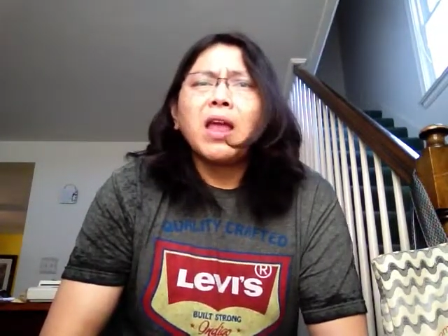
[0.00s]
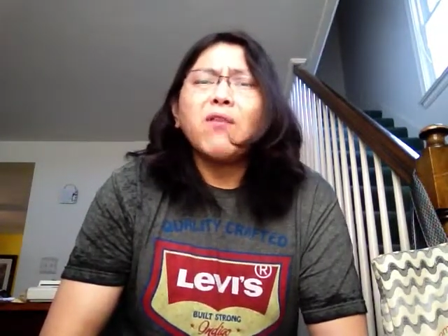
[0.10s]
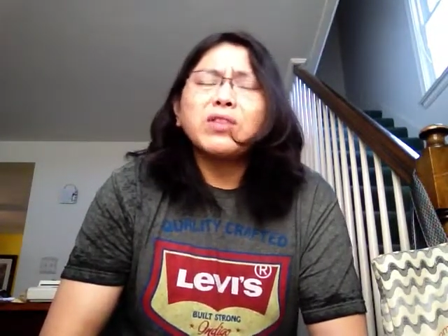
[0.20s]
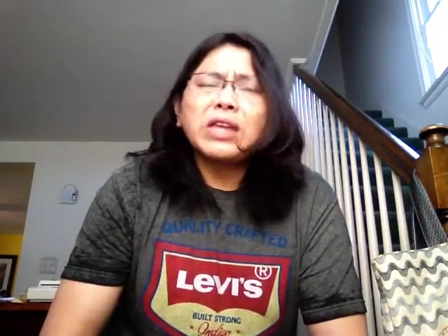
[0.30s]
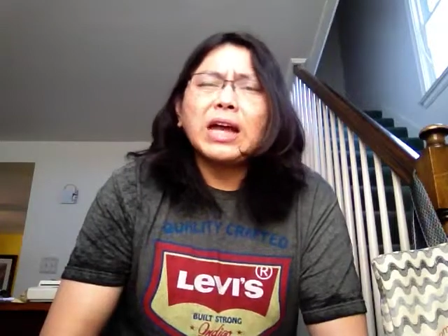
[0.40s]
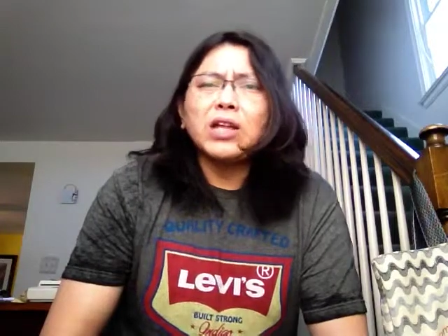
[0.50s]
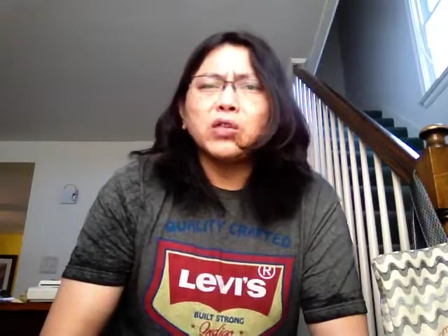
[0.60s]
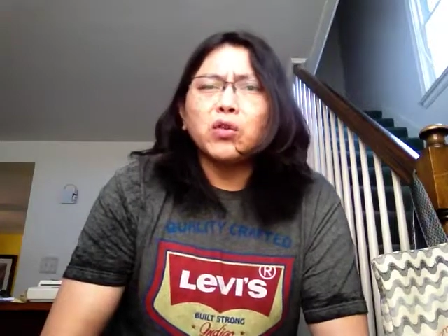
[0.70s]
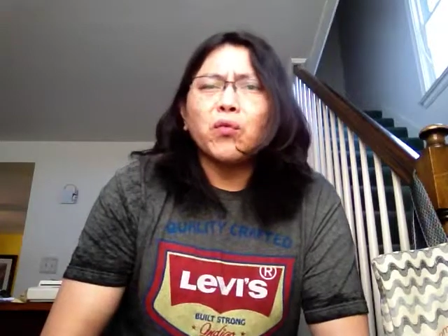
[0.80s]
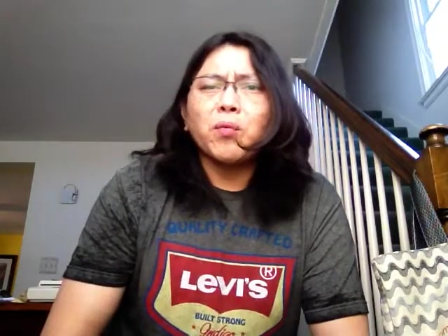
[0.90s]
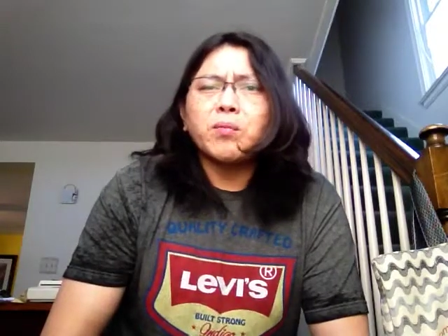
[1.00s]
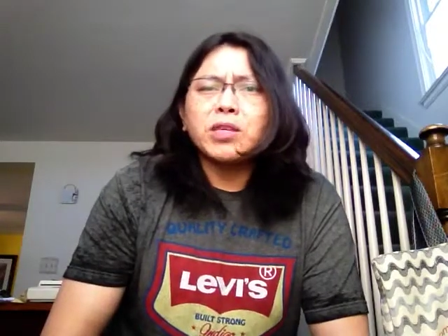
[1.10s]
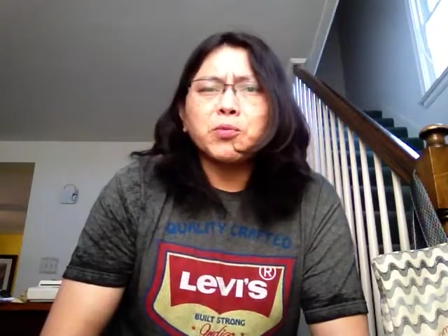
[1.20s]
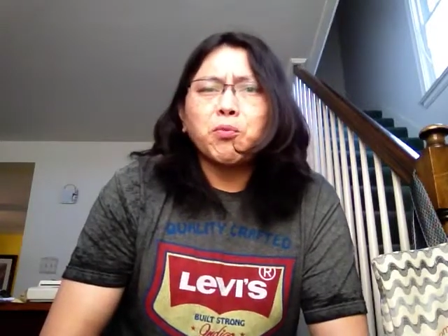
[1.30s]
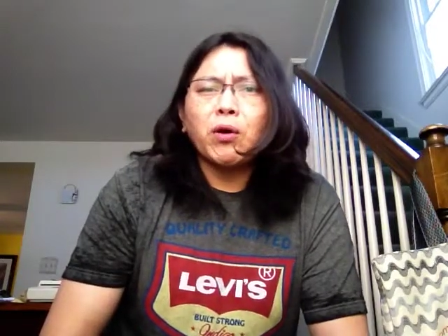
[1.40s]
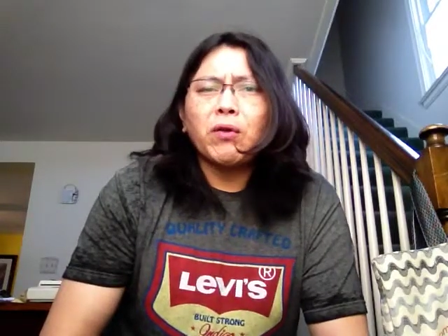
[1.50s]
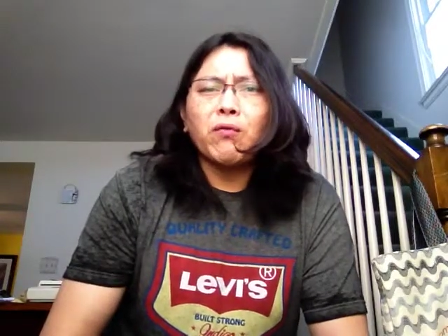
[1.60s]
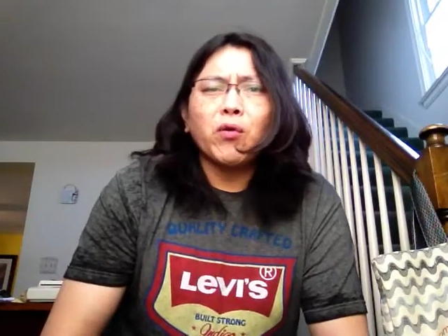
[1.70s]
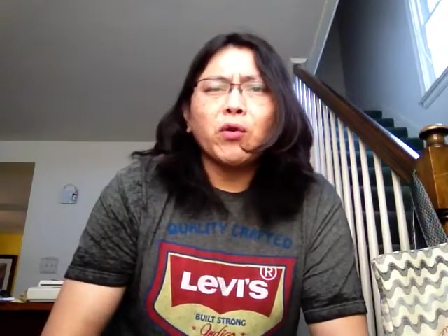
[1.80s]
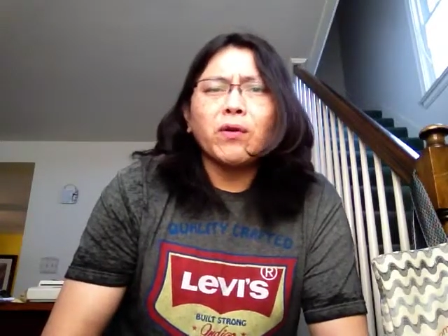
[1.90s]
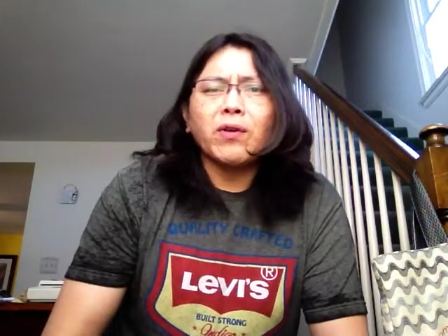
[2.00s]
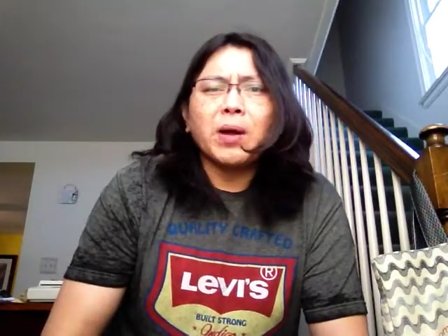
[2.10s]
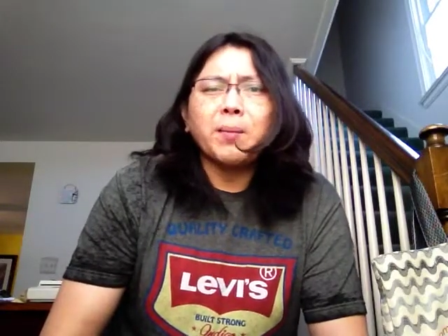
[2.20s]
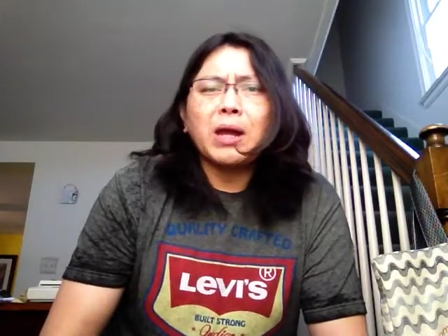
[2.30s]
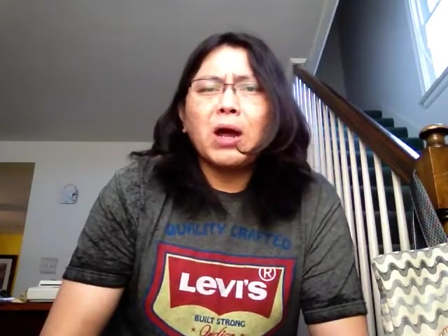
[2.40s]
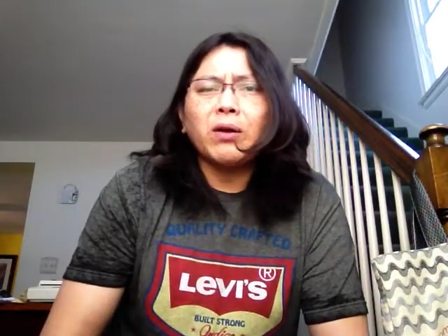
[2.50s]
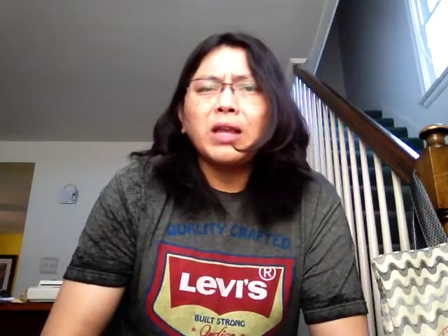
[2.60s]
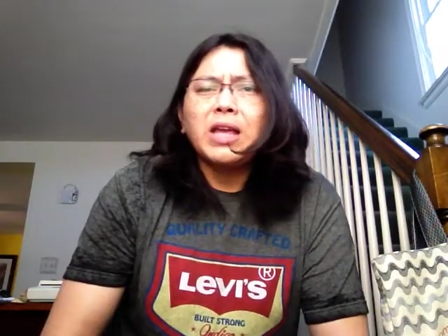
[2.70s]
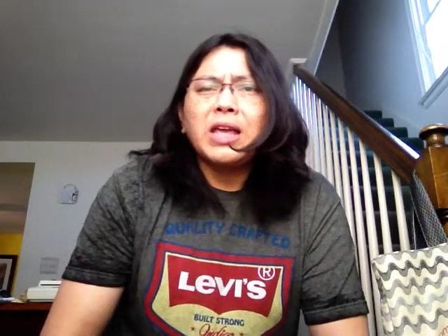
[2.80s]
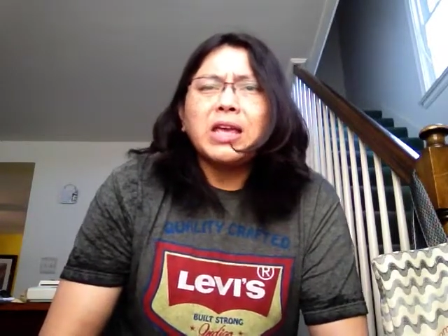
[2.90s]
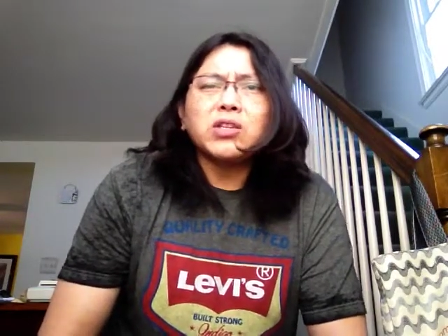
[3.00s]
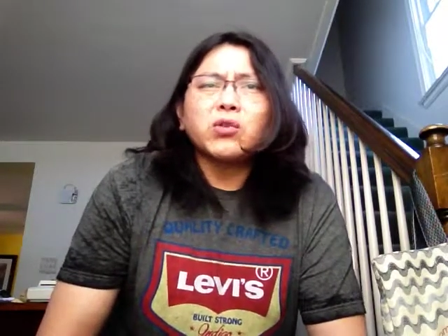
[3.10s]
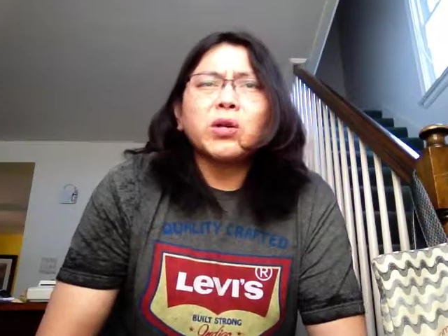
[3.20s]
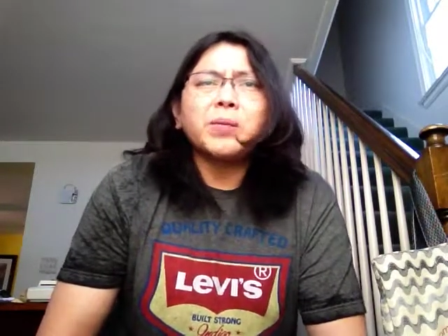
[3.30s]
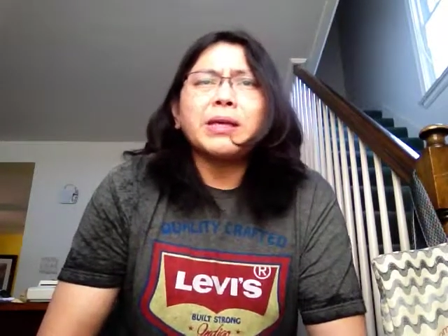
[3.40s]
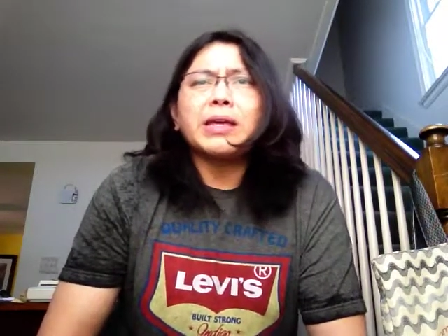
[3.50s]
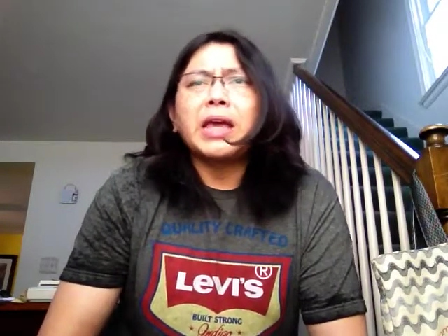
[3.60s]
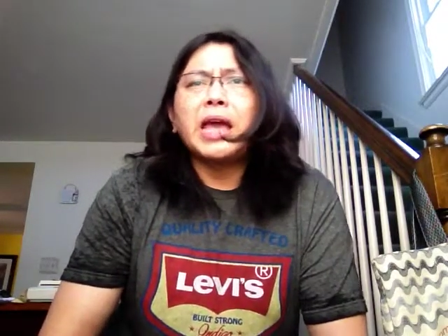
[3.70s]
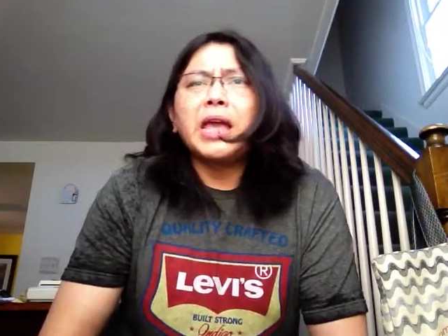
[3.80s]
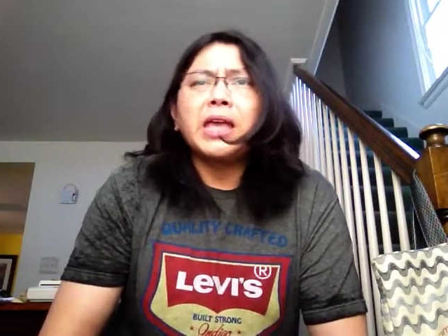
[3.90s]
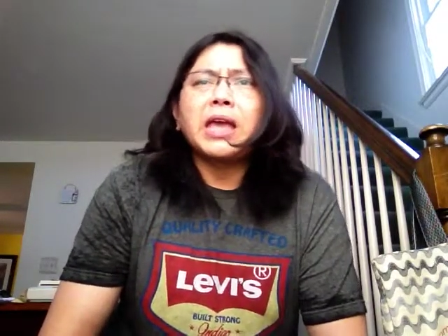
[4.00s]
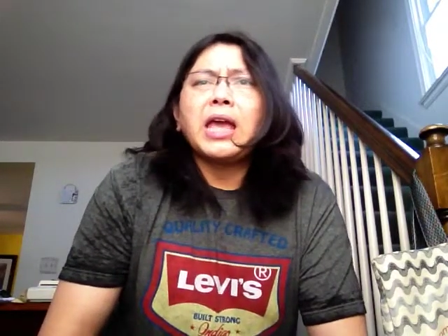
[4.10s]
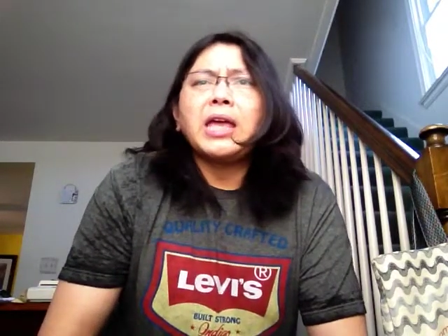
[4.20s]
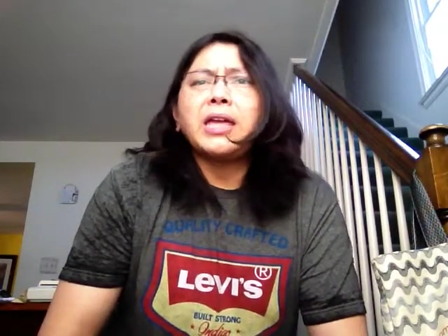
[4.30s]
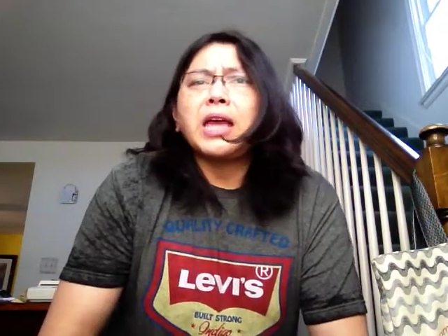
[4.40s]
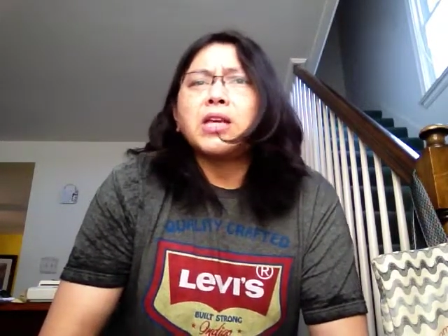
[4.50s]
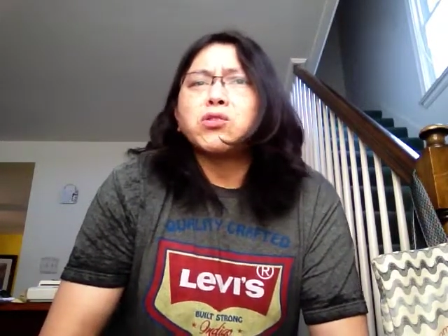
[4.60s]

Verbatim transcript: everything I do from this point forward of coming out is going to be gay, gay, gay.